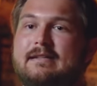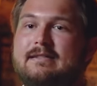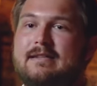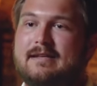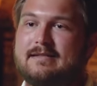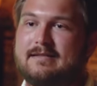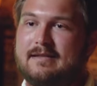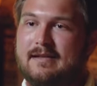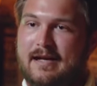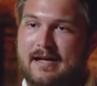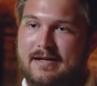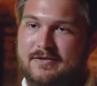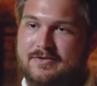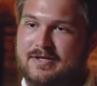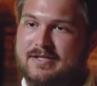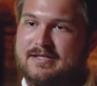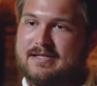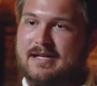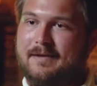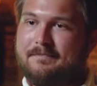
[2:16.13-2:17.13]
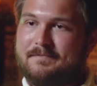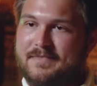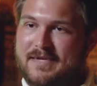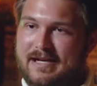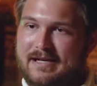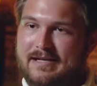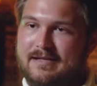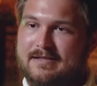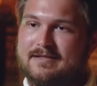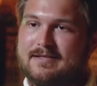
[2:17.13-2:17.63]
Tesla had just
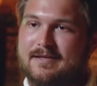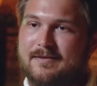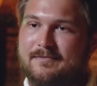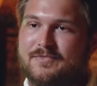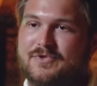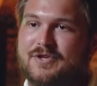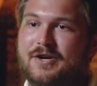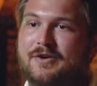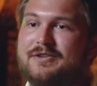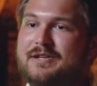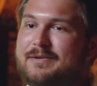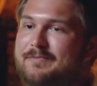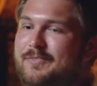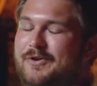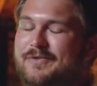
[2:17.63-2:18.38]
updated some charging